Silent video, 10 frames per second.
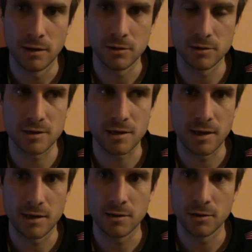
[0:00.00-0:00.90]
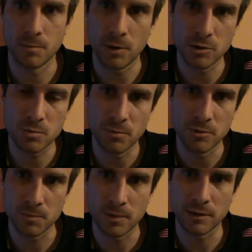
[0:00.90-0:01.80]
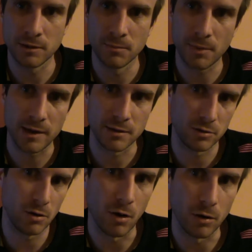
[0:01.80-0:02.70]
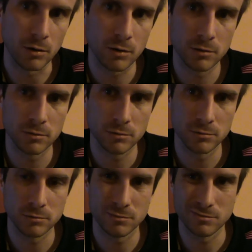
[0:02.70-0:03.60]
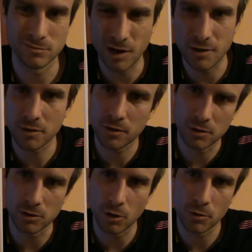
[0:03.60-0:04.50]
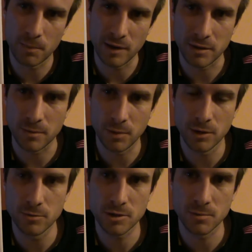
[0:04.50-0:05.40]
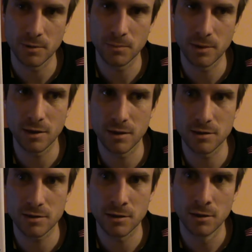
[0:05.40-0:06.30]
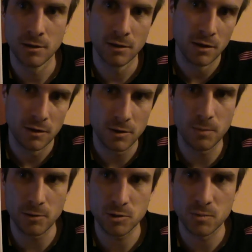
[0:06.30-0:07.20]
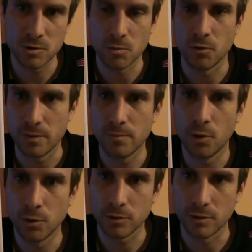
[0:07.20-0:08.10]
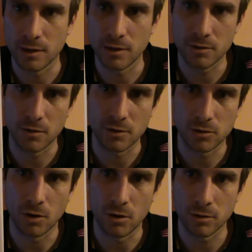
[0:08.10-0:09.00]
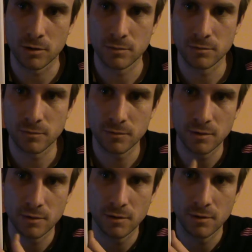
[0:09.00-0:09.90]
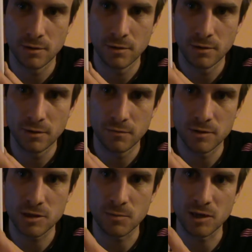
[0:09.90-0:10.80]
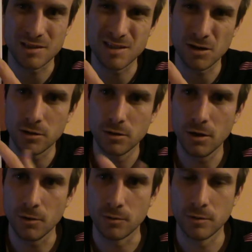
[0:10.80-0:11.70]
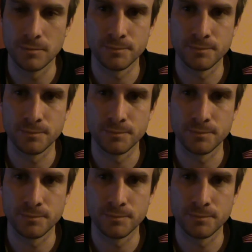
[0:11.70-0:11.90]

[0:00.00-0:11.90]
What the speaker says: You'd say the postman was bitten by the dog, rather than the dog bit the postman, because the postman's more important here than the dog. The subject is unknown.